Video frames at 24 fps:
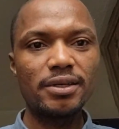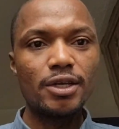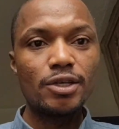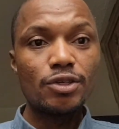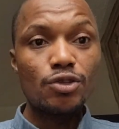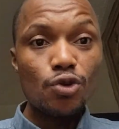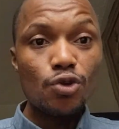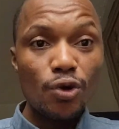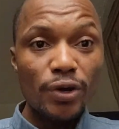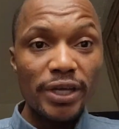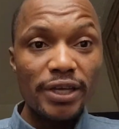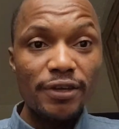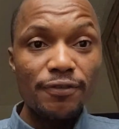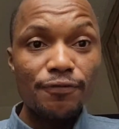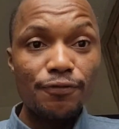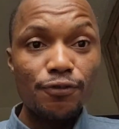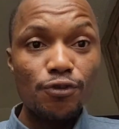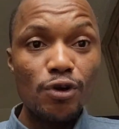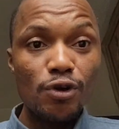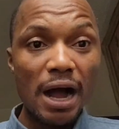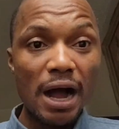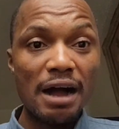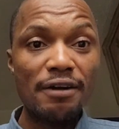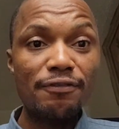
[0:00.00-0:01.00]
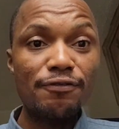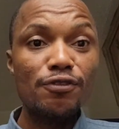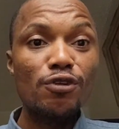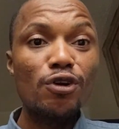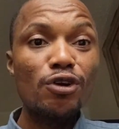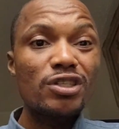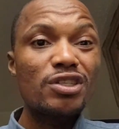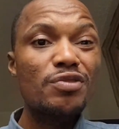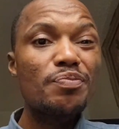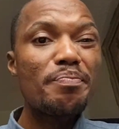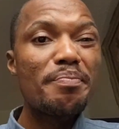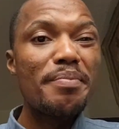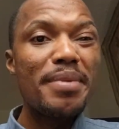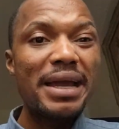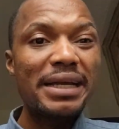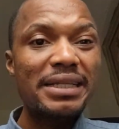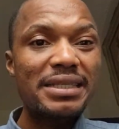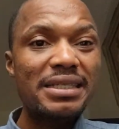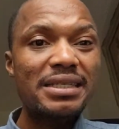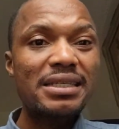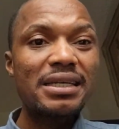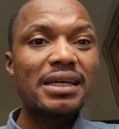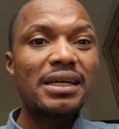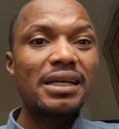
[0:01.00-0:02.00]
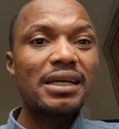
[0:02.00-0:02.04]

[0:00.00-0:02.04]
So if you have not met